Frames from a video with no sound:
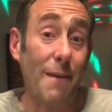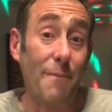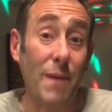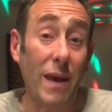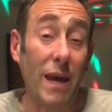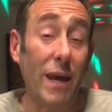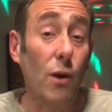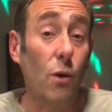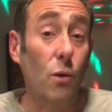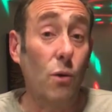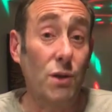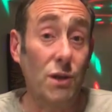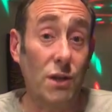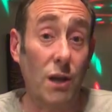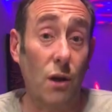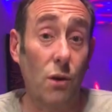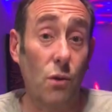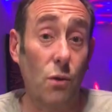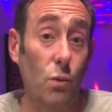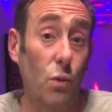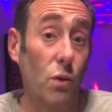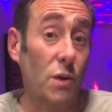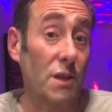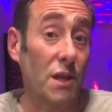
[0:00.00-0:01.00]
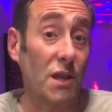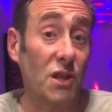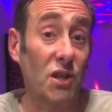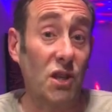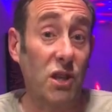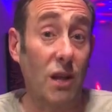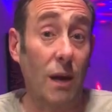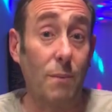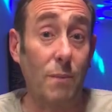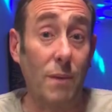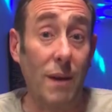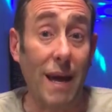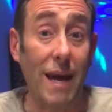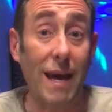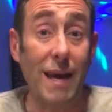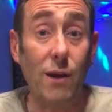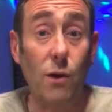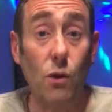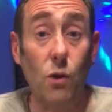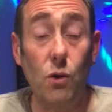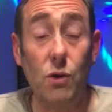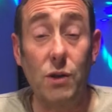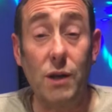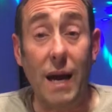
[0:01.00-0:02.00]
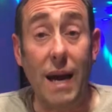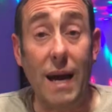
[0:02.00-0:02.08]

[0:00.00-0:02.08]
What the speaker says: he also was a slum landlord,